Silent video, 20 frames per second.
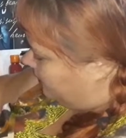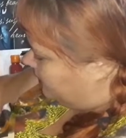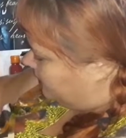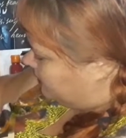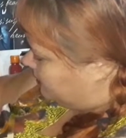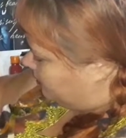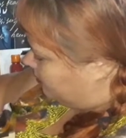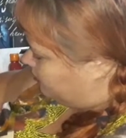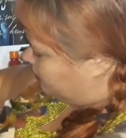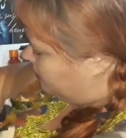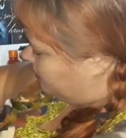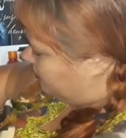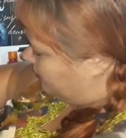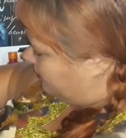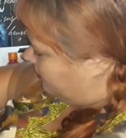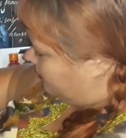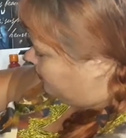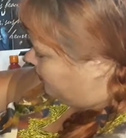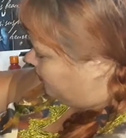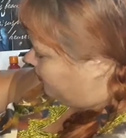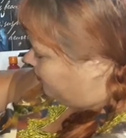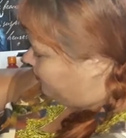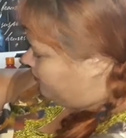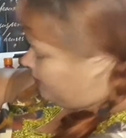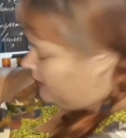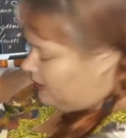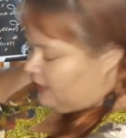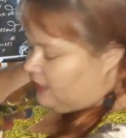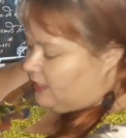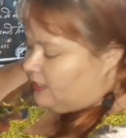I'm just going to go,
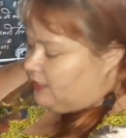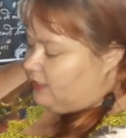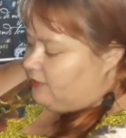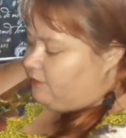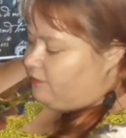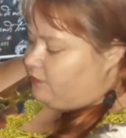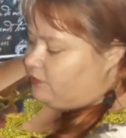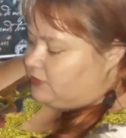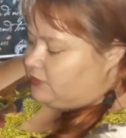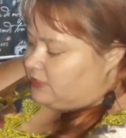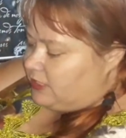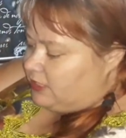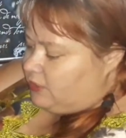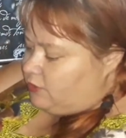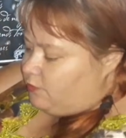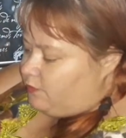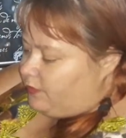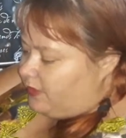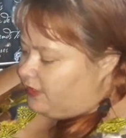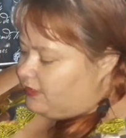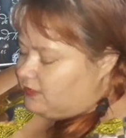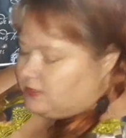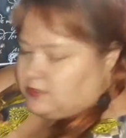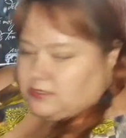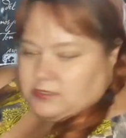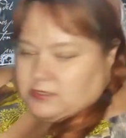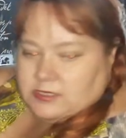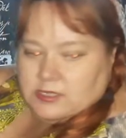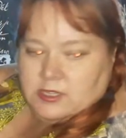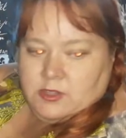and if you take your paint
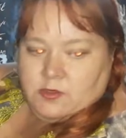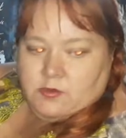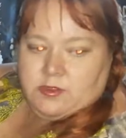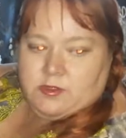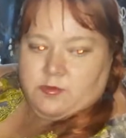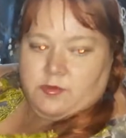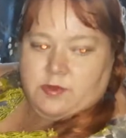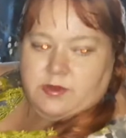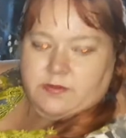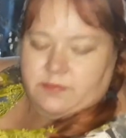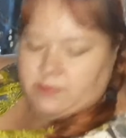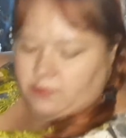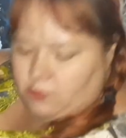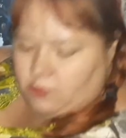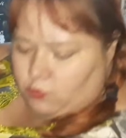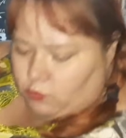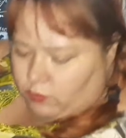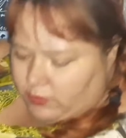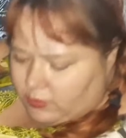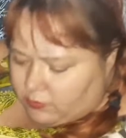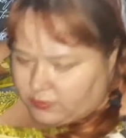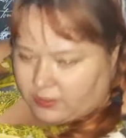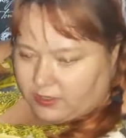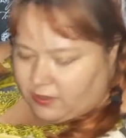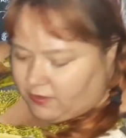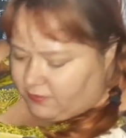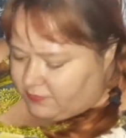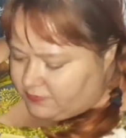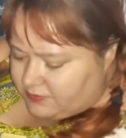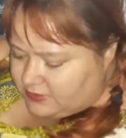with a bit of the oil that I've
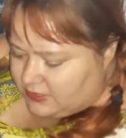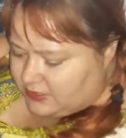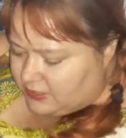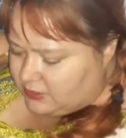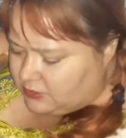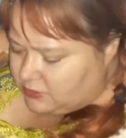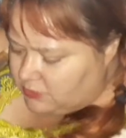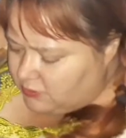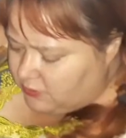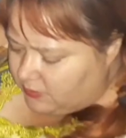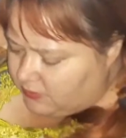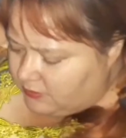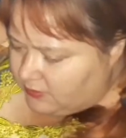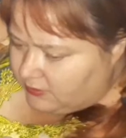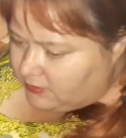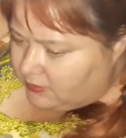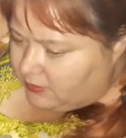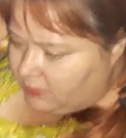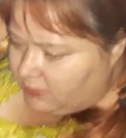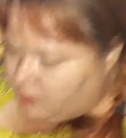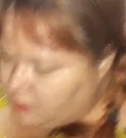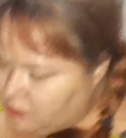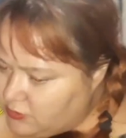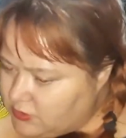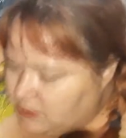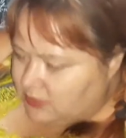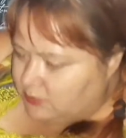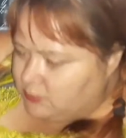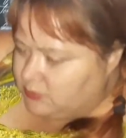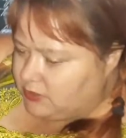said to you that I use
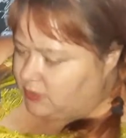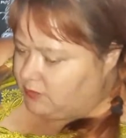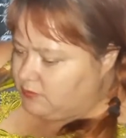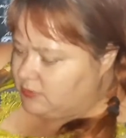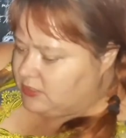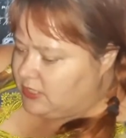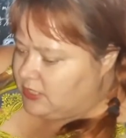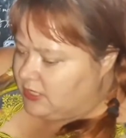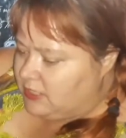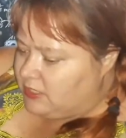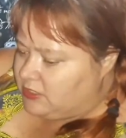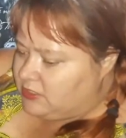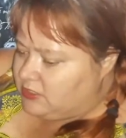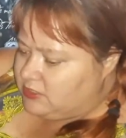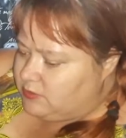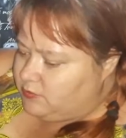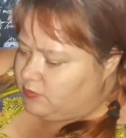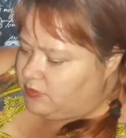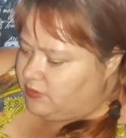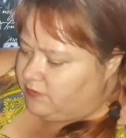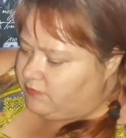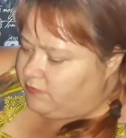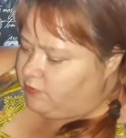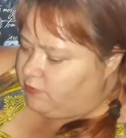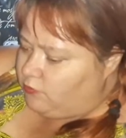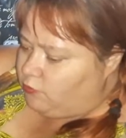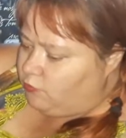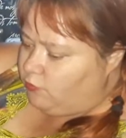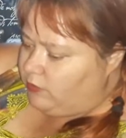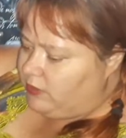sometimes, just a bit of the
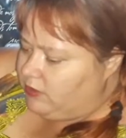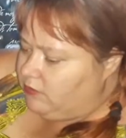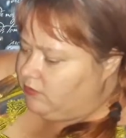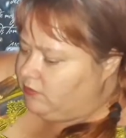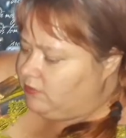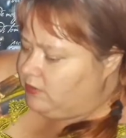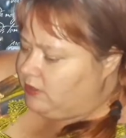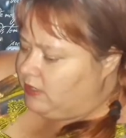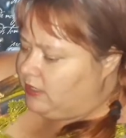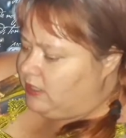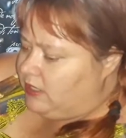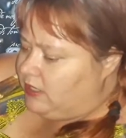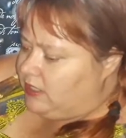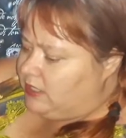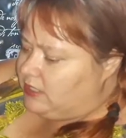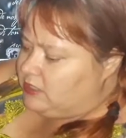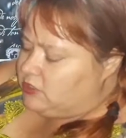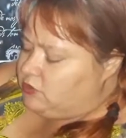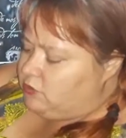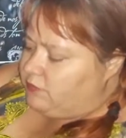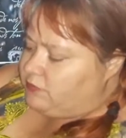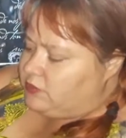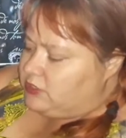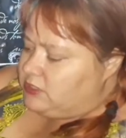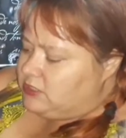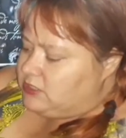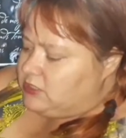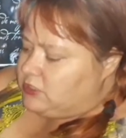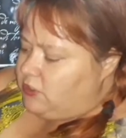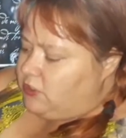oil, it sort of just
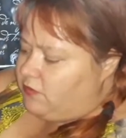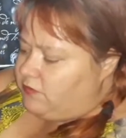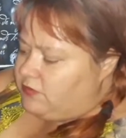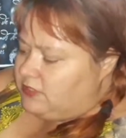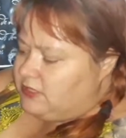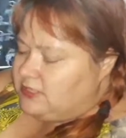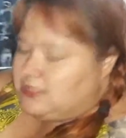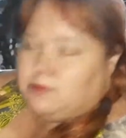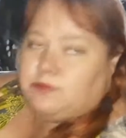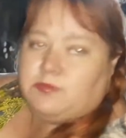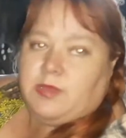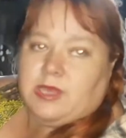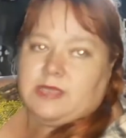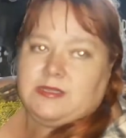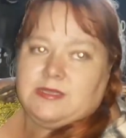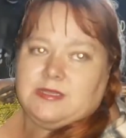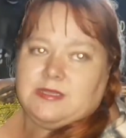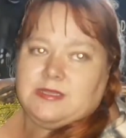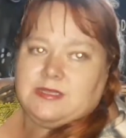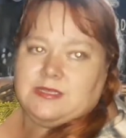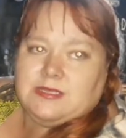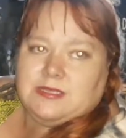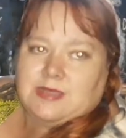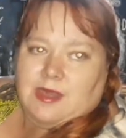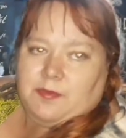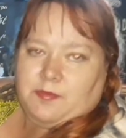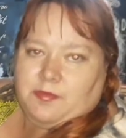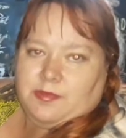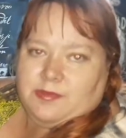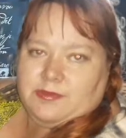softens and butters it up,
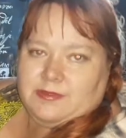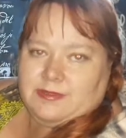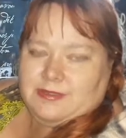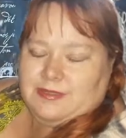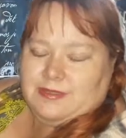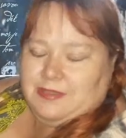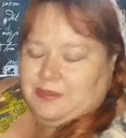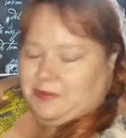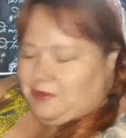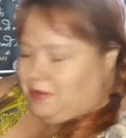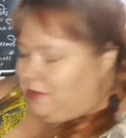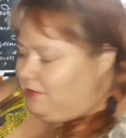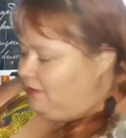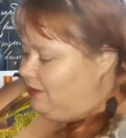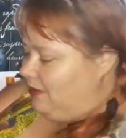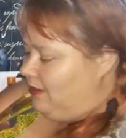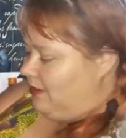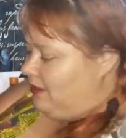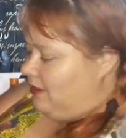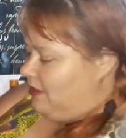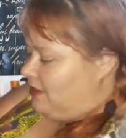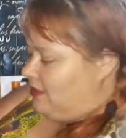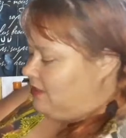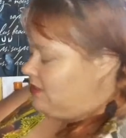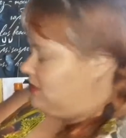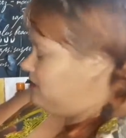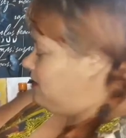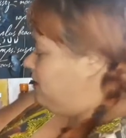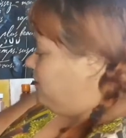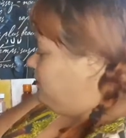you know.
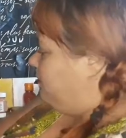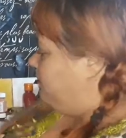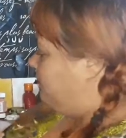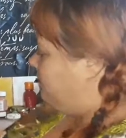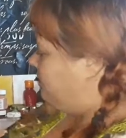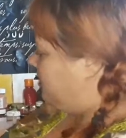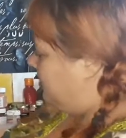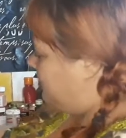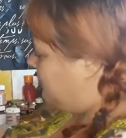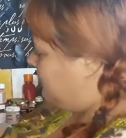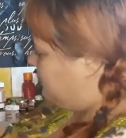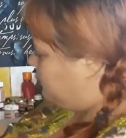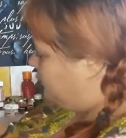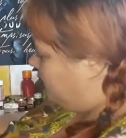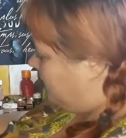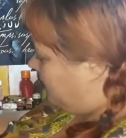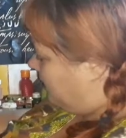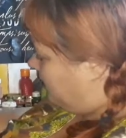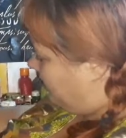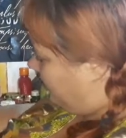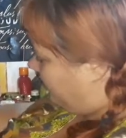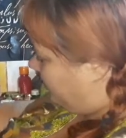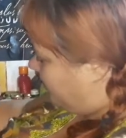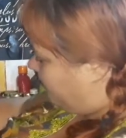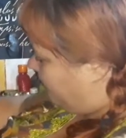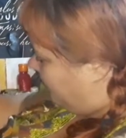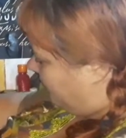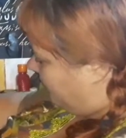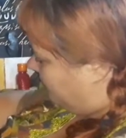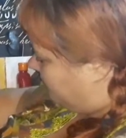So that is what I like
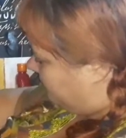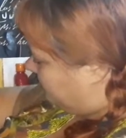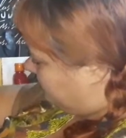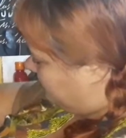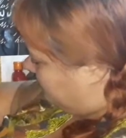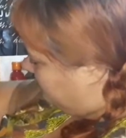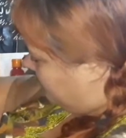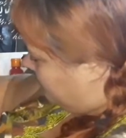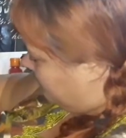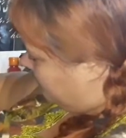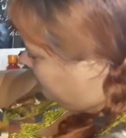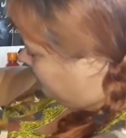about that.